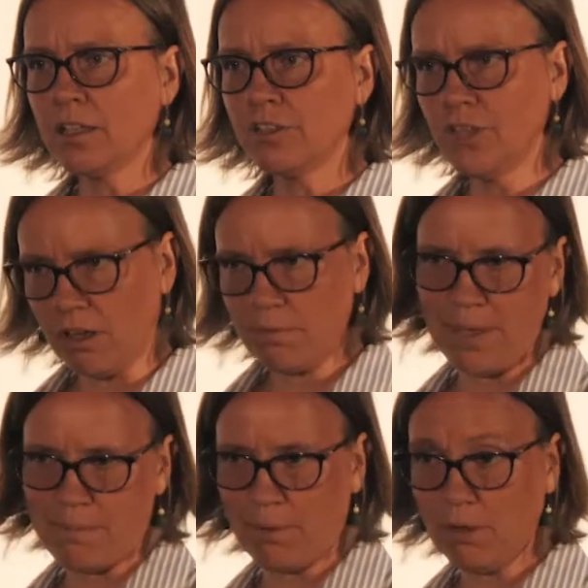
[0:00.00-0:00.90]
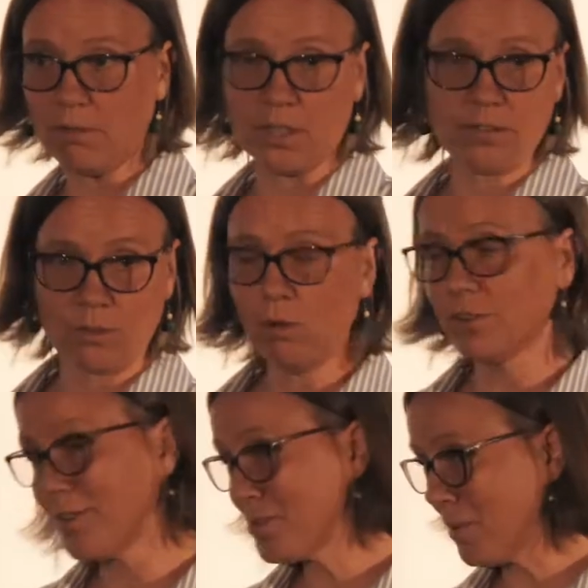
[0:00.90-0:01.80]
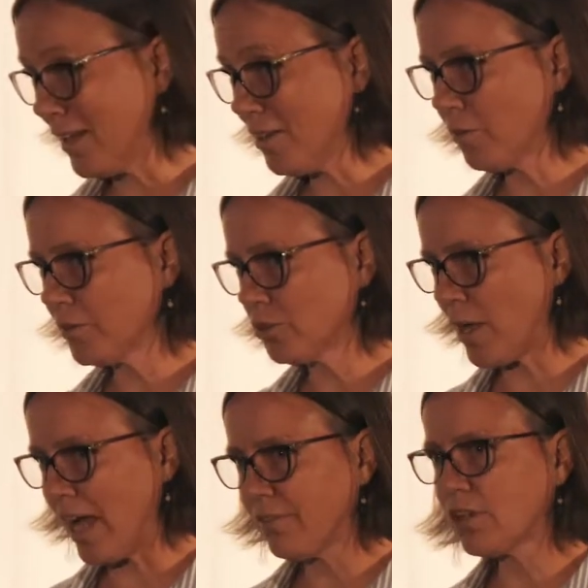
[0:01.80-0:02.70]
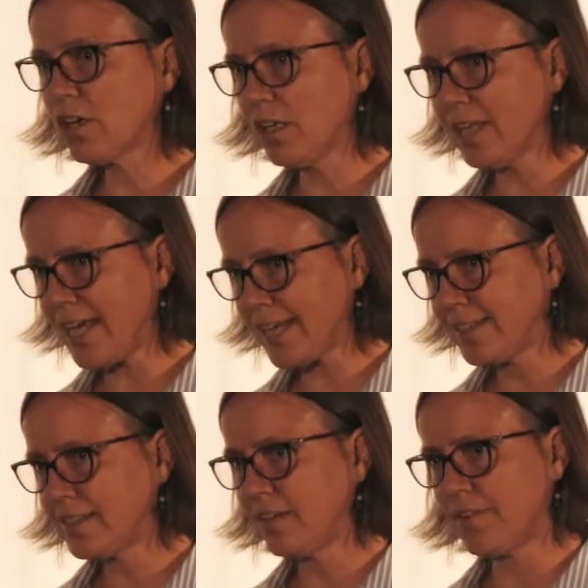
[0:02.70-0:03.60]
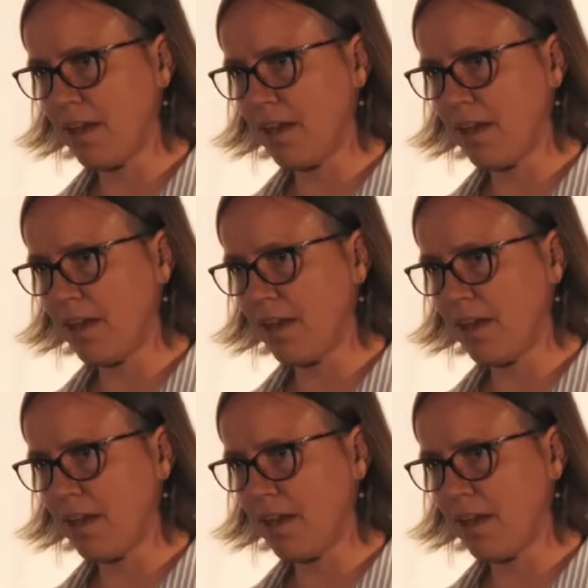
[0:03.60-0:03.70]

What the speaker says: young people, well, older as well, to have collective